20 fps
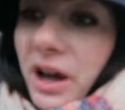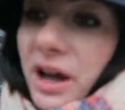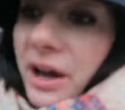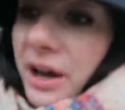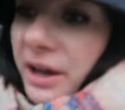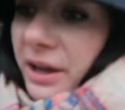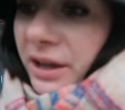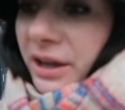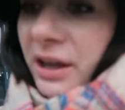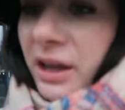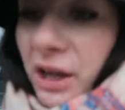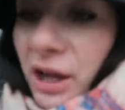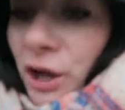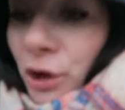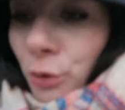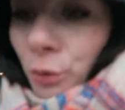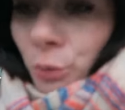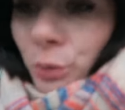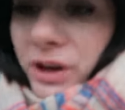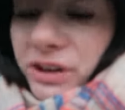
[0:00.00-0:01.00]
I
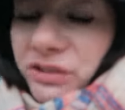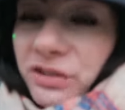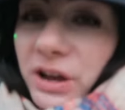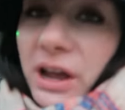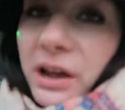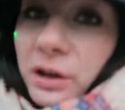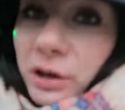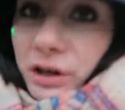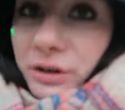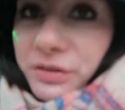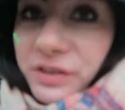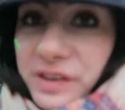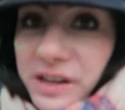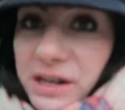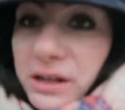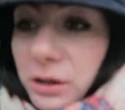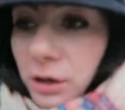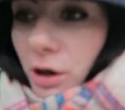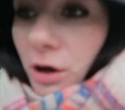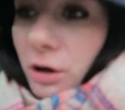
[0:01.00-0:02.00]
wish I could have
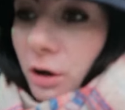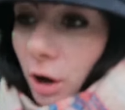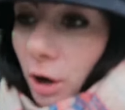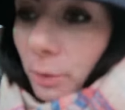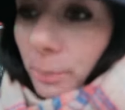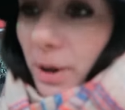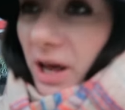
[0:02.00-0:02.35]
stayed longer,